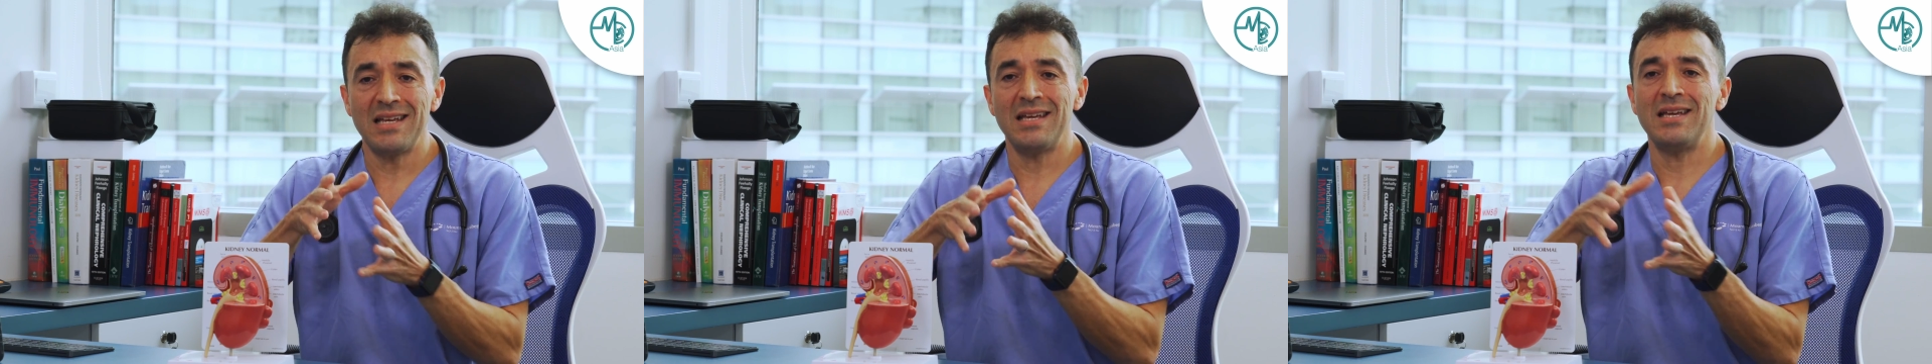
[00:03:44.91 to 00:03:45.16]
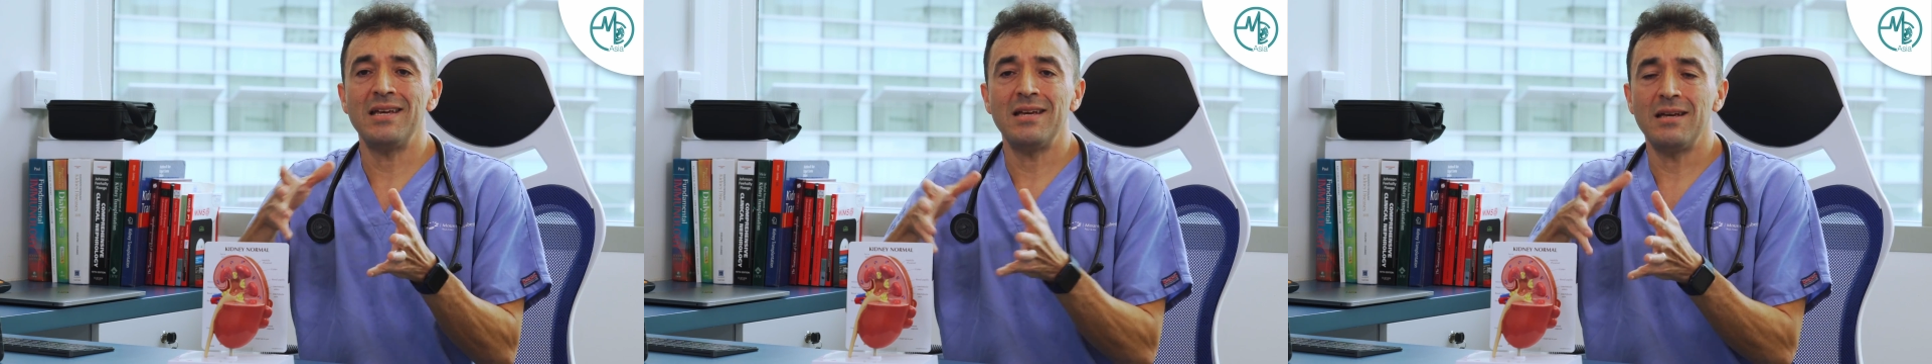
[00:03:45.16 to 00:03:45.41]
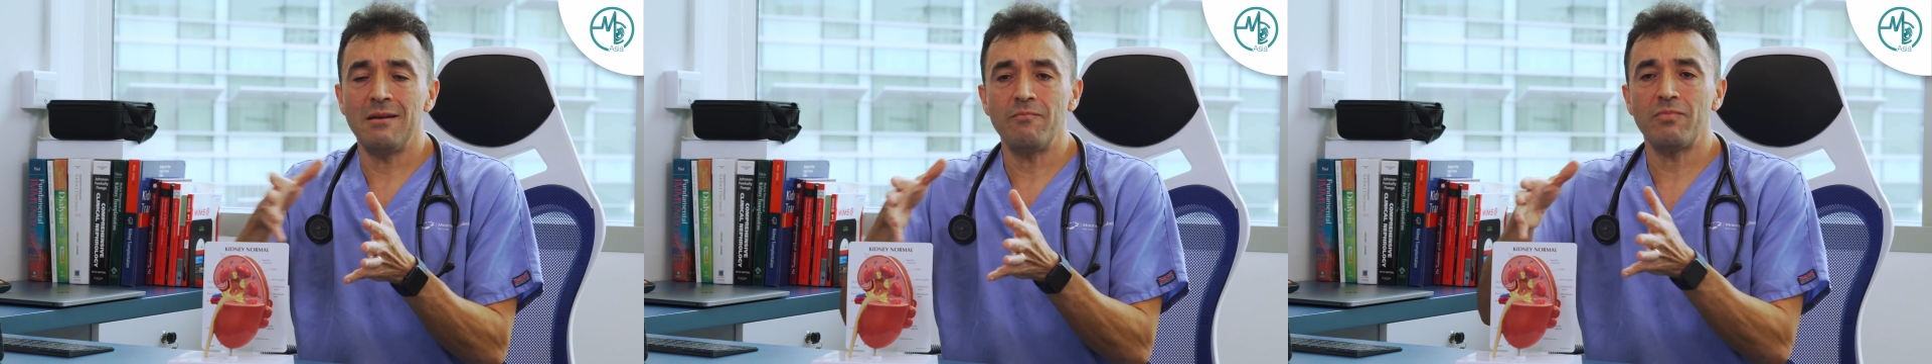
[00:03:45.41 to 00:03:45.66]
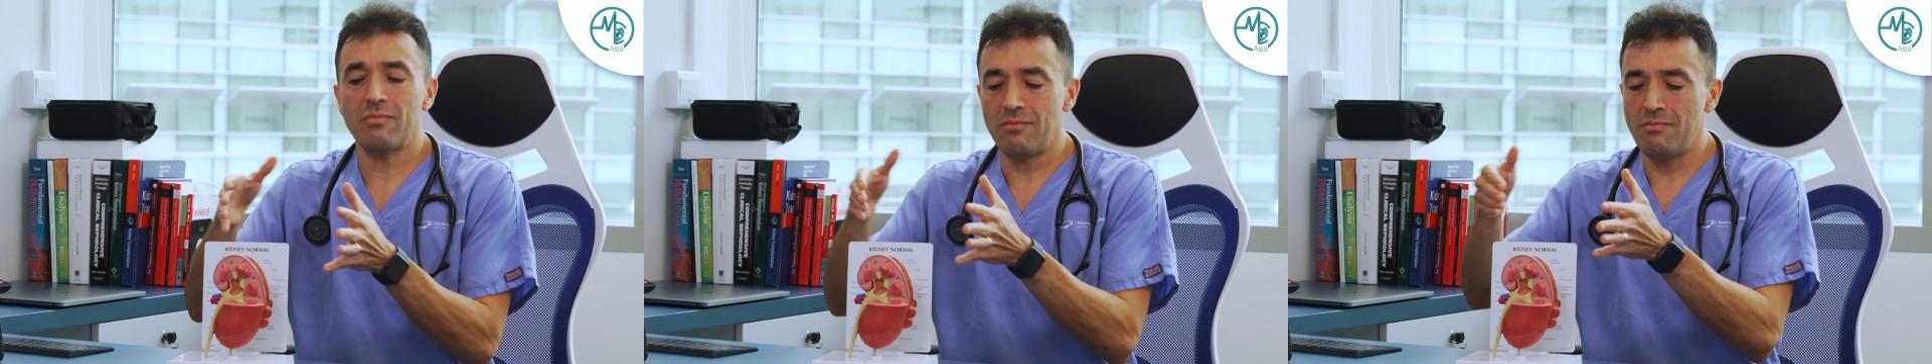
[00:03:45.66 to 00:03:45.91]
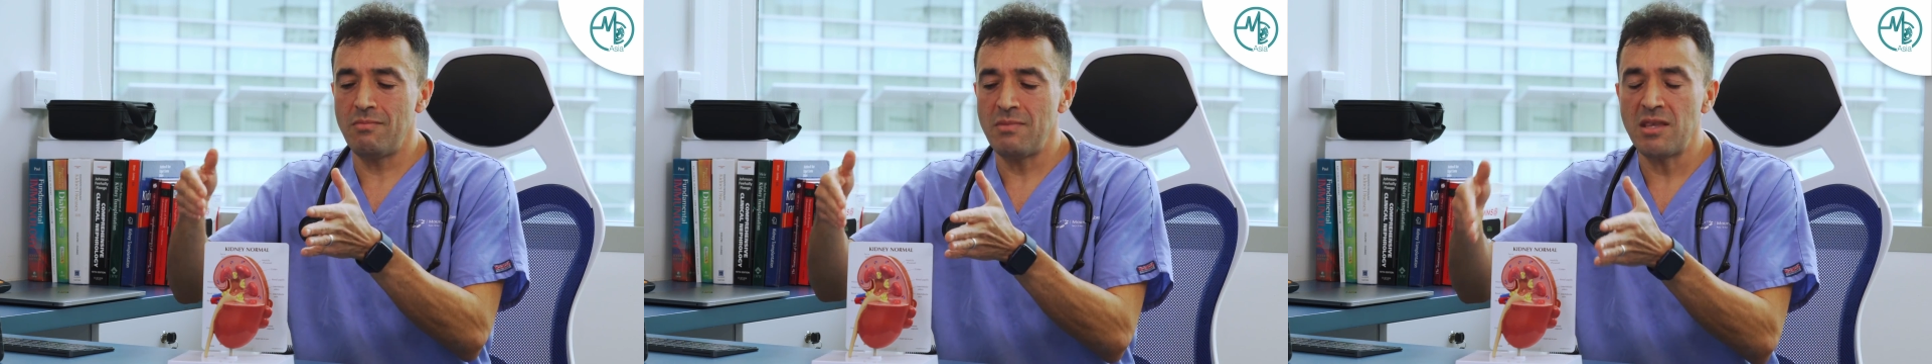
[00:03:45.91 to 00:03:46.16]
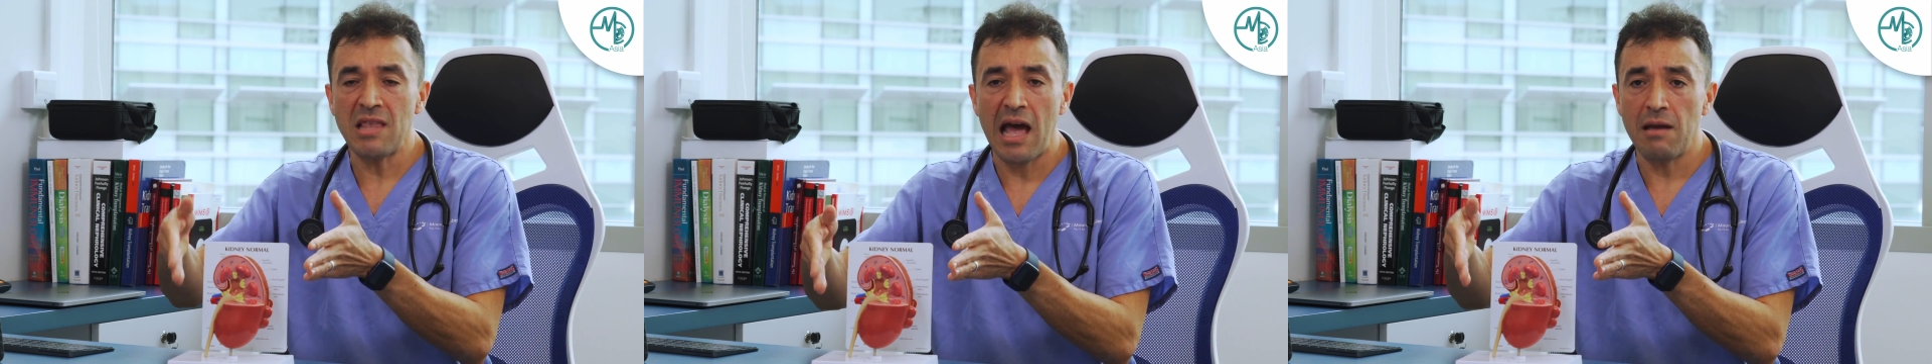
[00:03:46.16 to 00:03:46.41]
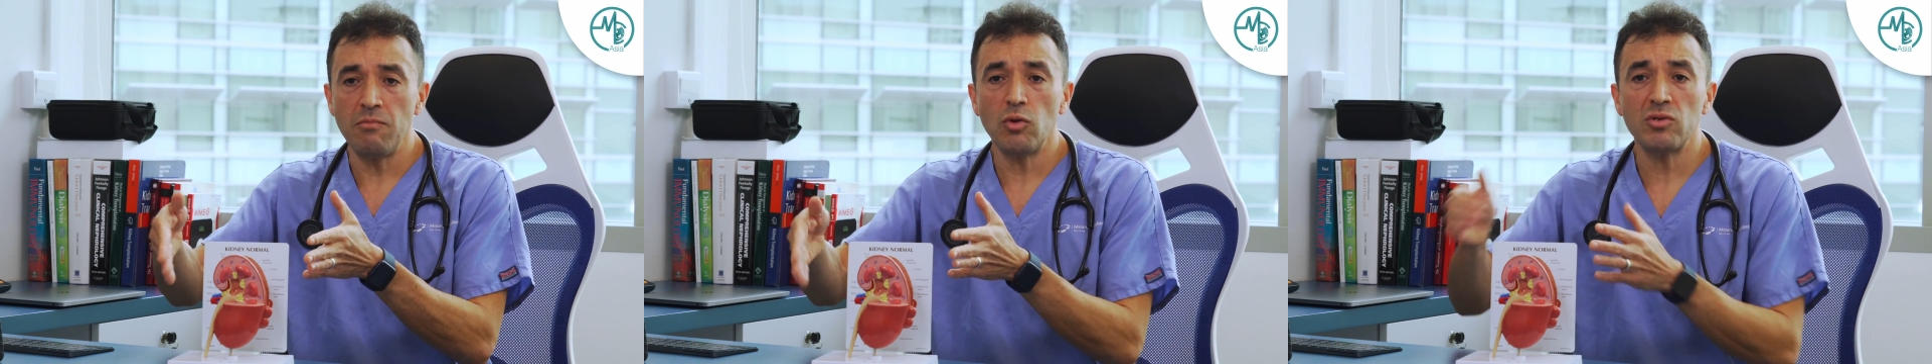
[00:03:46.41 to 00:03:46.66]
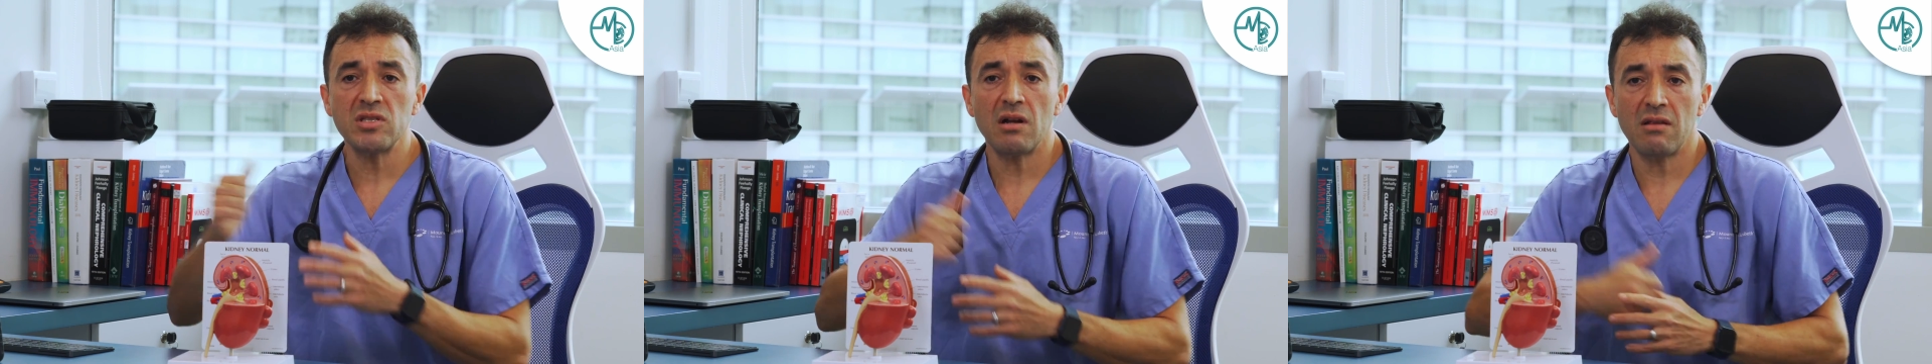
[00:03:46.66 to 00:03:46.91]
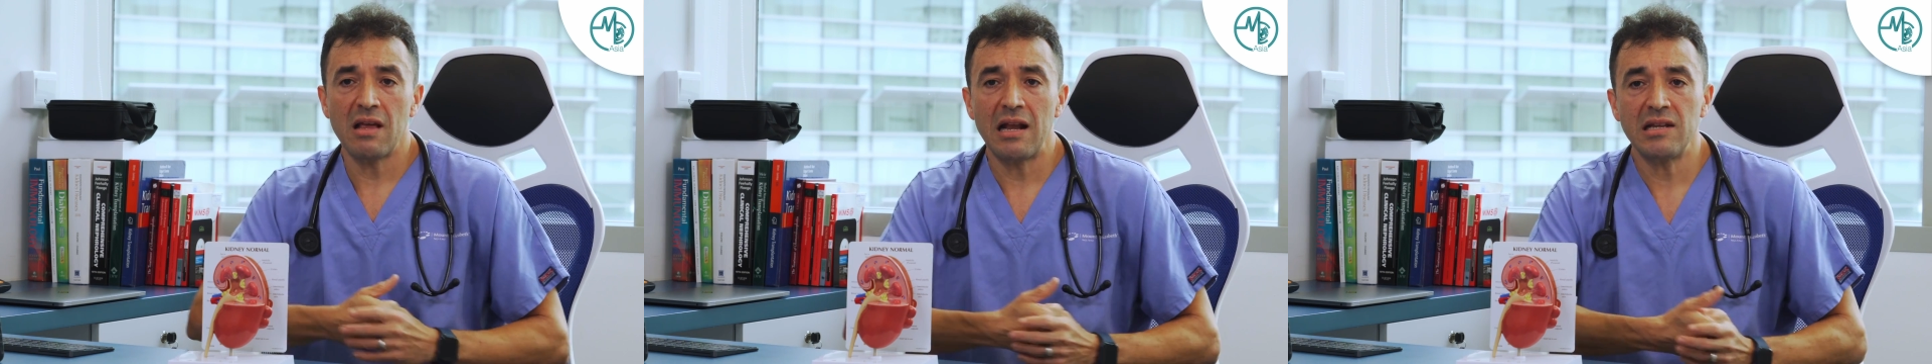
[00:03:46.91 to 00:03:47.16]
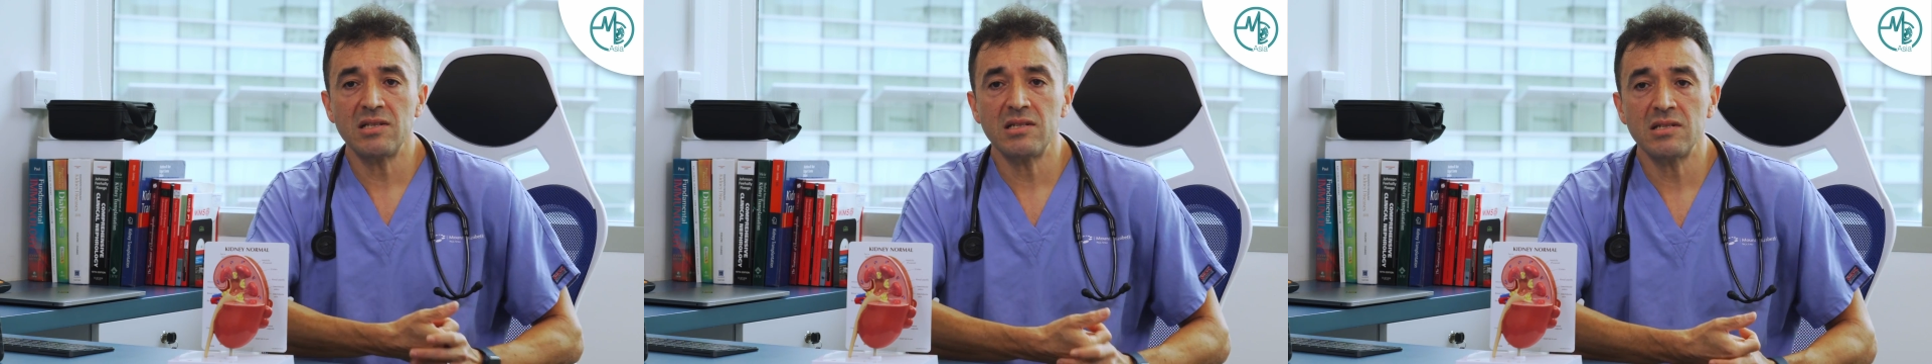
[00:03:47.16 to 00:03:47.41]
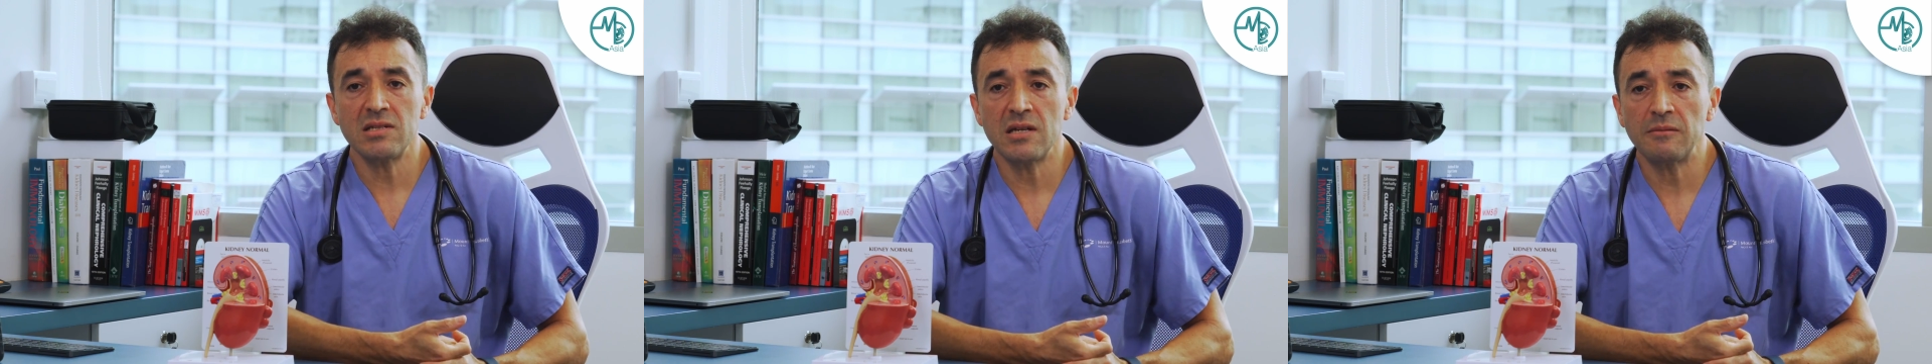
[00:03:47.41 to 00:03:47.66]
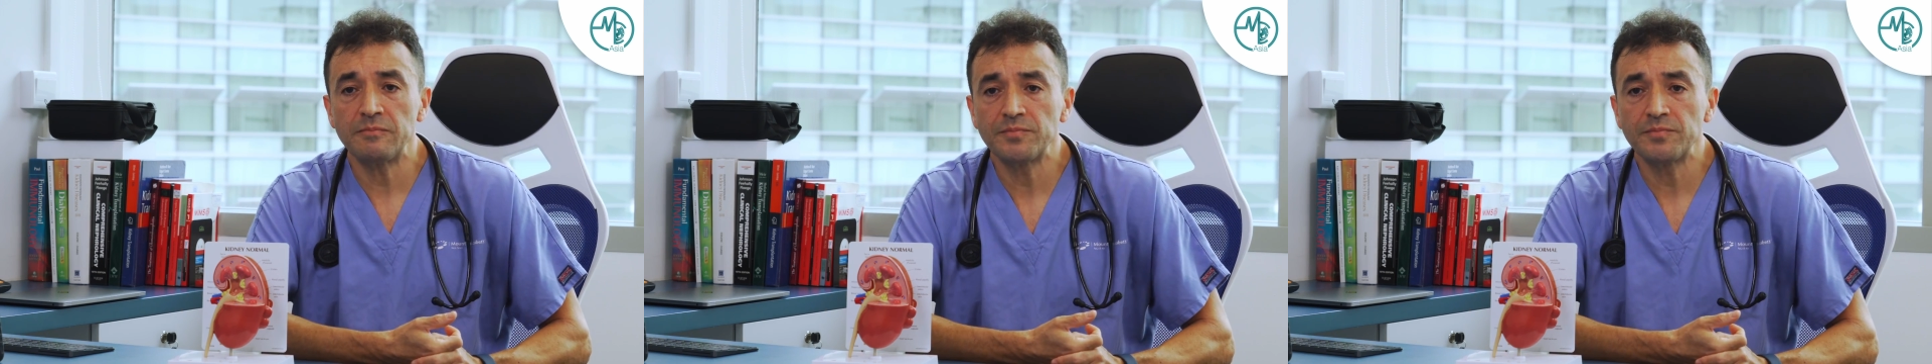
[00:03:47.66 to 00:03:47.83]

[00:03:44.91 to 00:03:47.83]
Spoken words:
the time to start dialysis. Yeah.